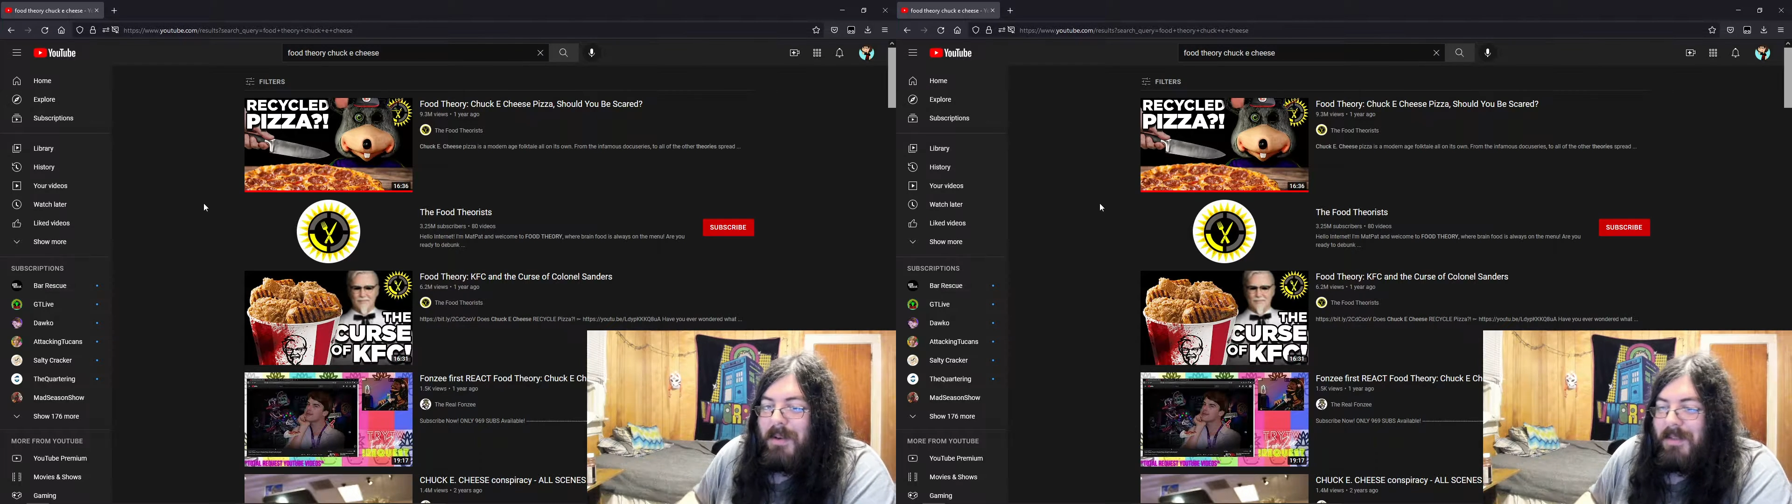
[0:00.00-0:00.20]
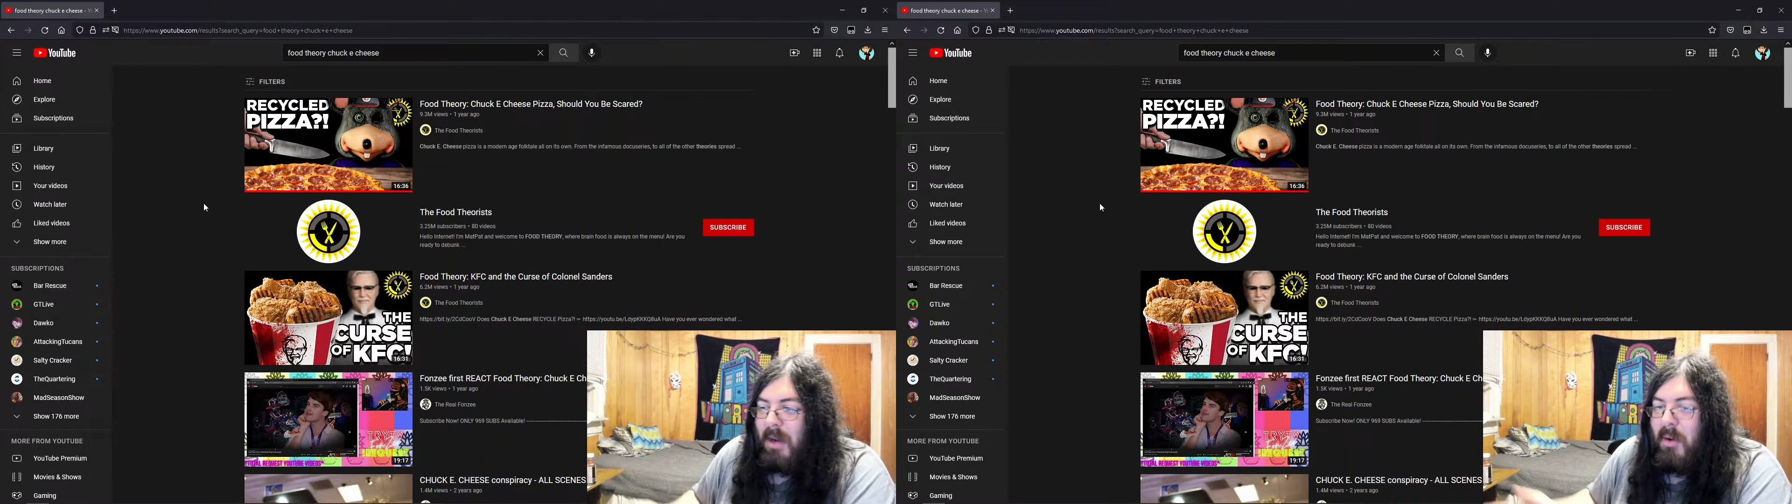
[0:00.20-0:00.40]

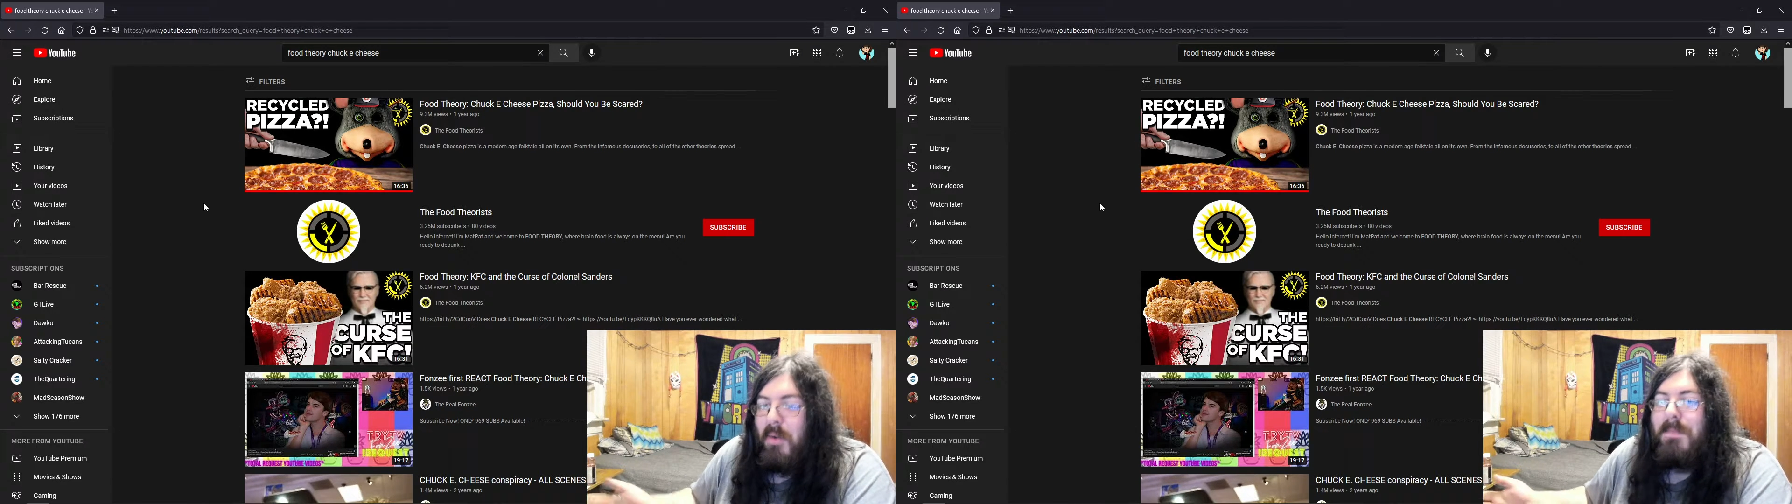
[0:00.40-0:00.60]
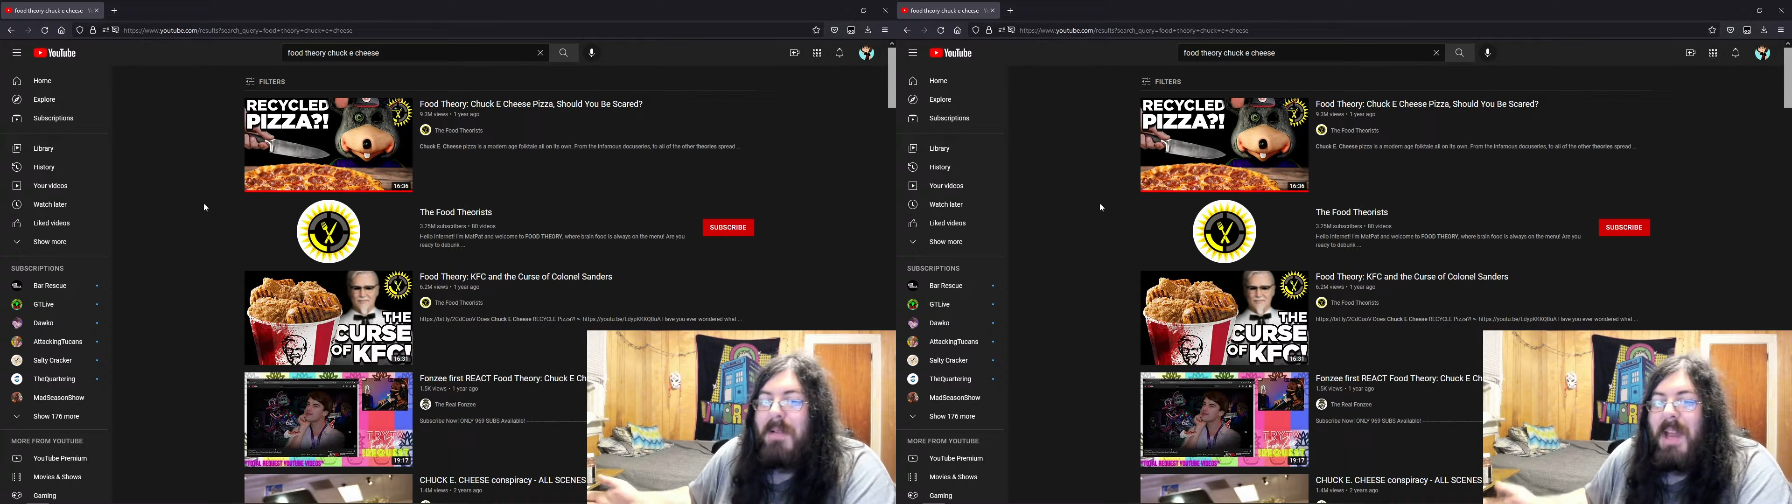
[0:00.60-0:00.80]
It's like, who
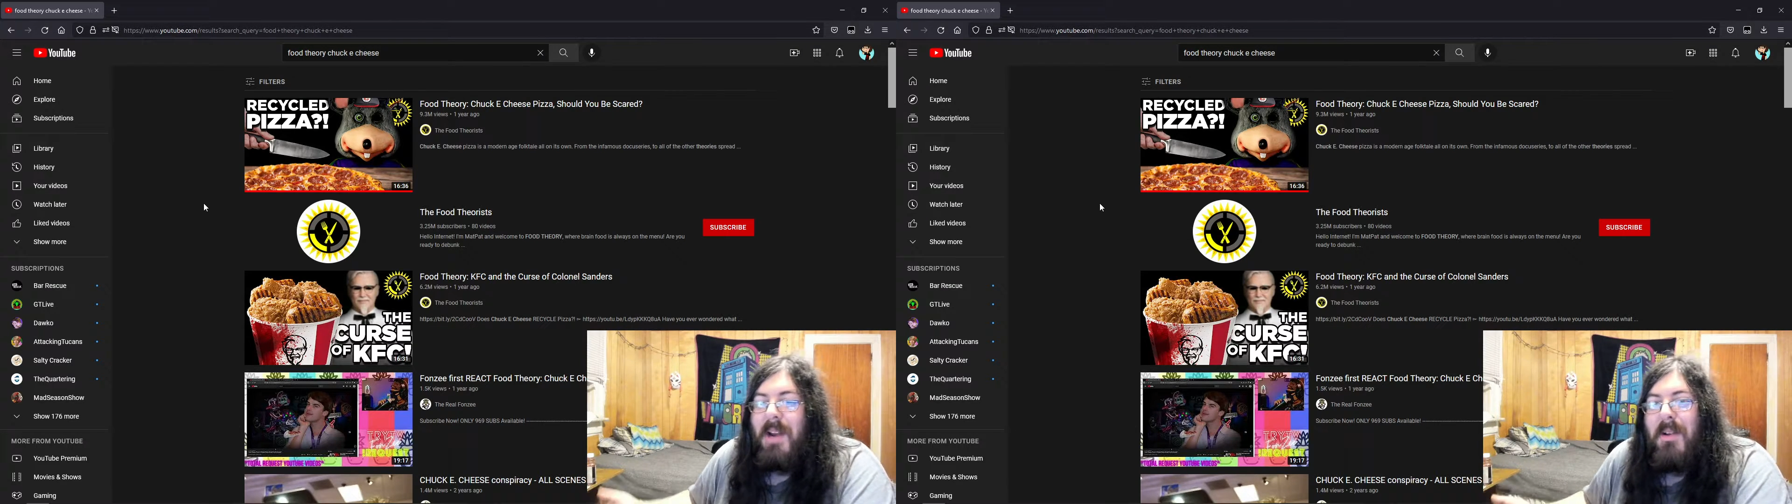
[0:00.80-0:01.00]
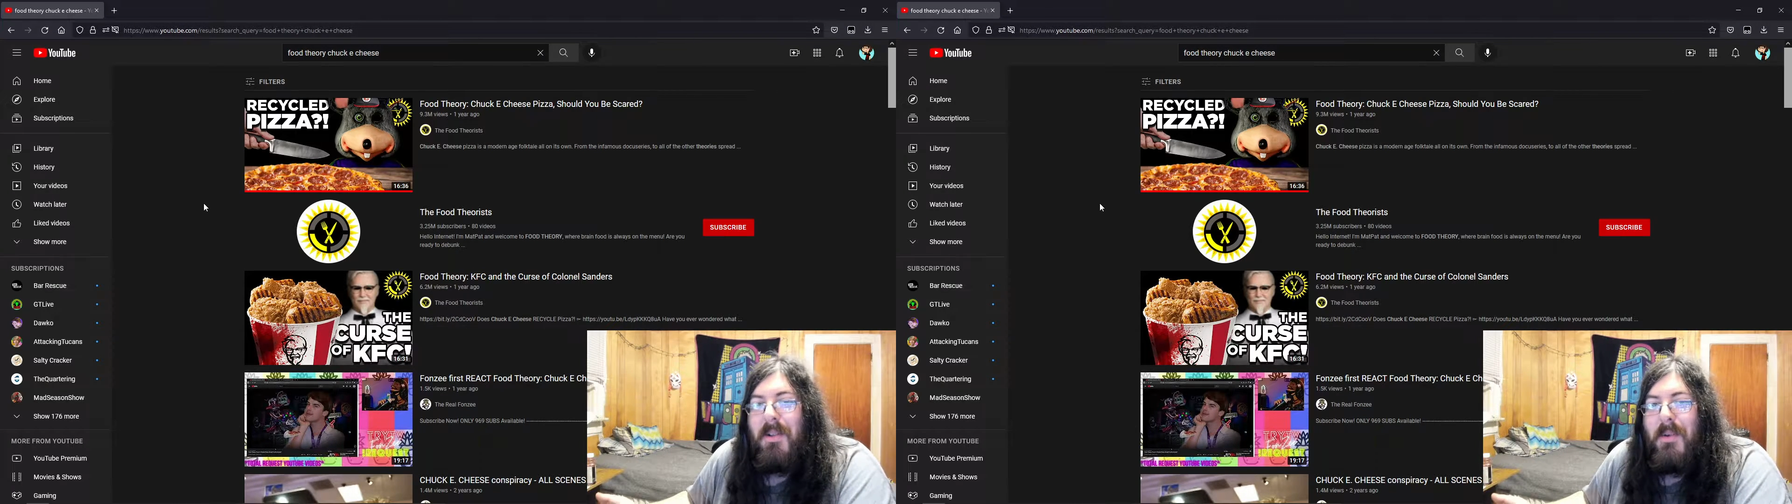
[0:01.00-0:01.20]
bled
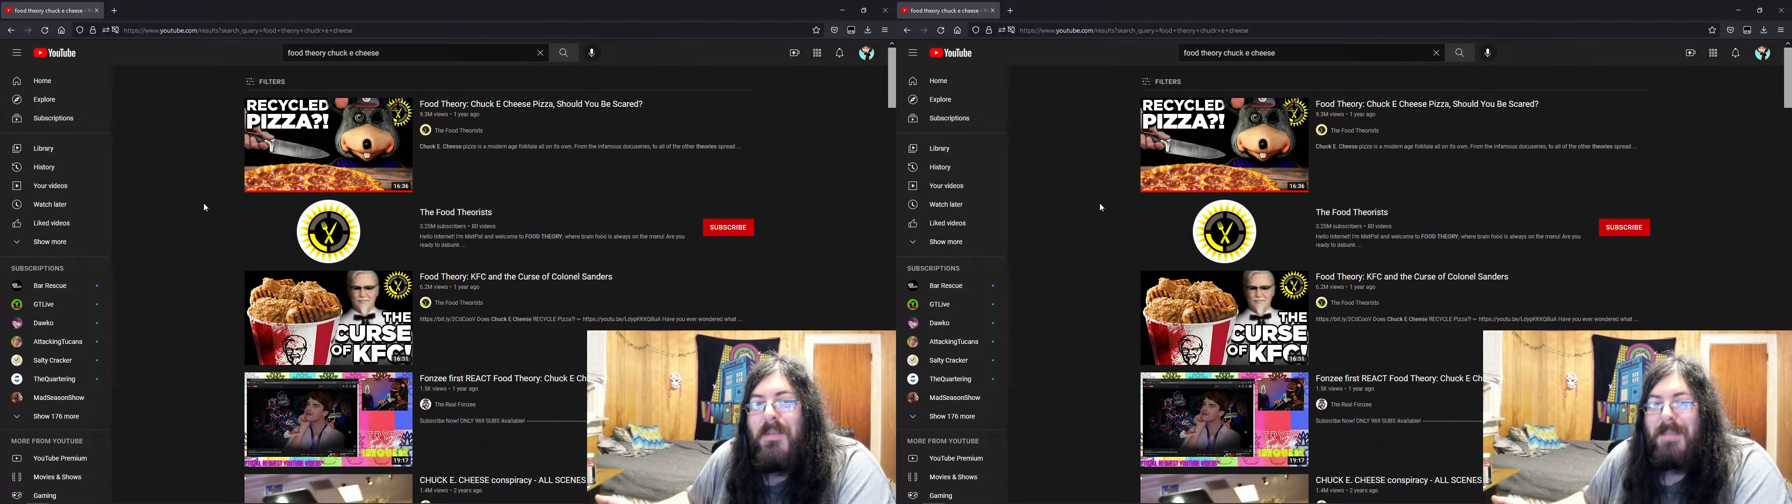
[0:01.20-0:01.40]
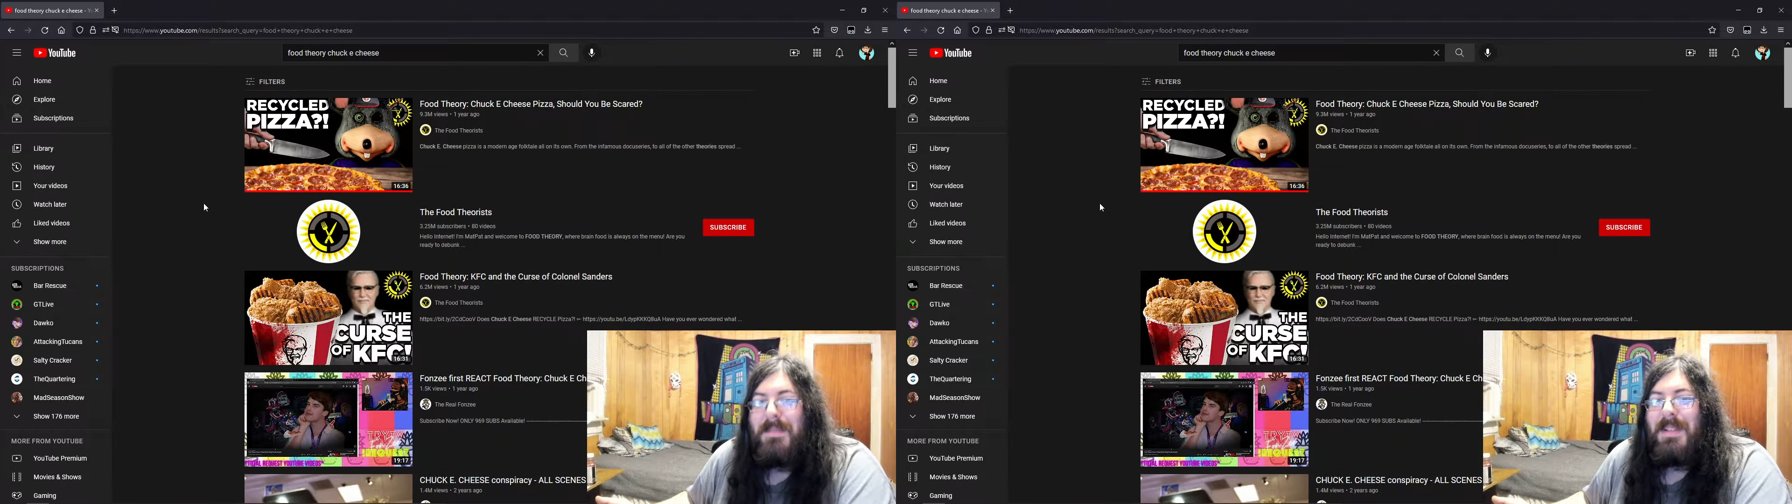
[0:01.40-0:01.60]
all over
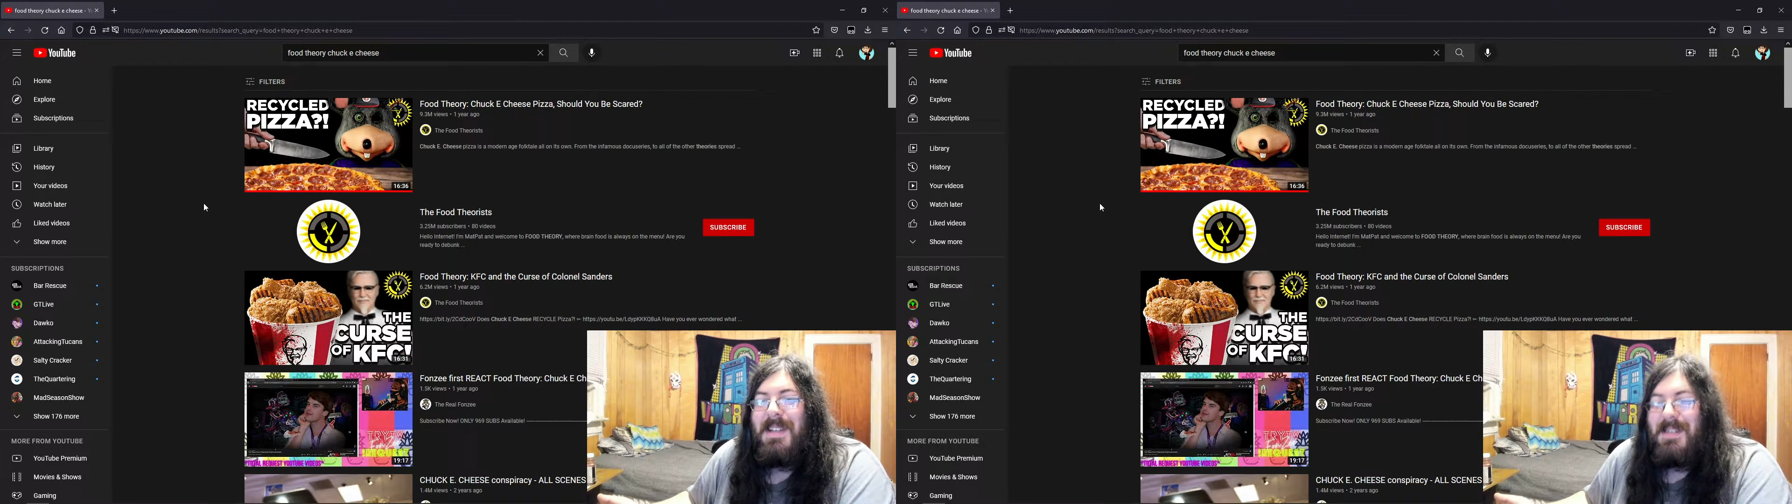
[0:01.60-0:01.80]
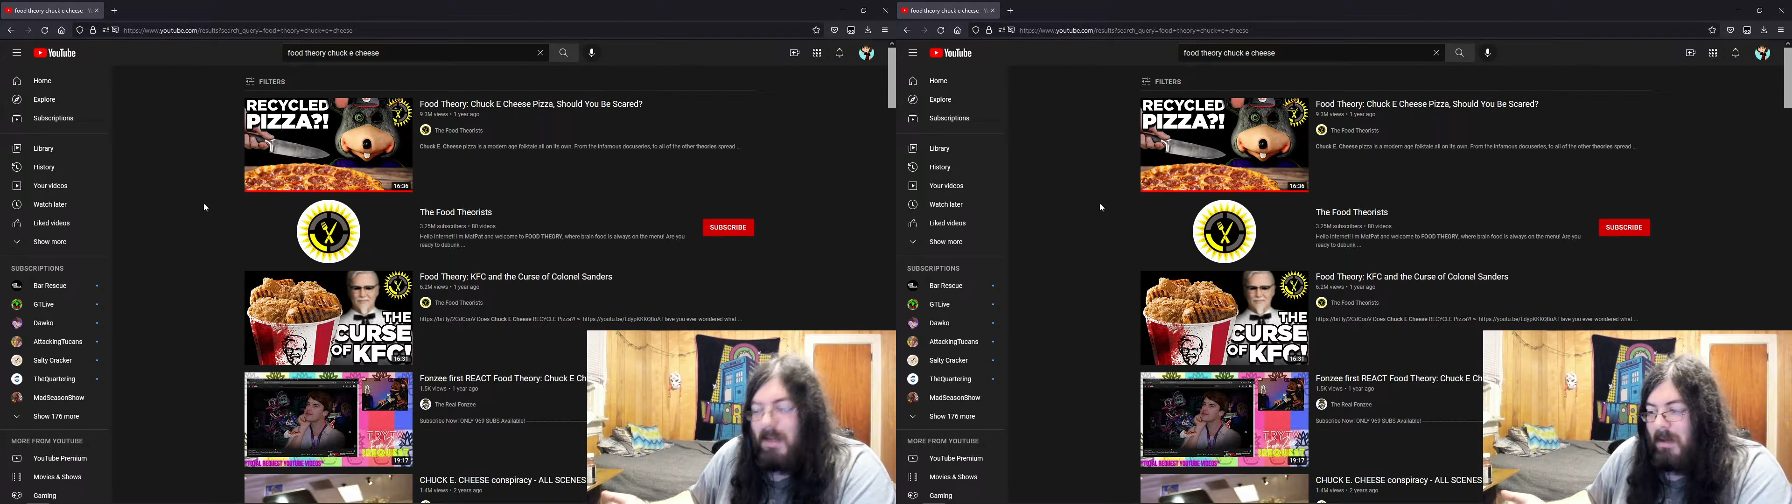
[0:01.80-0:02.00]
the place?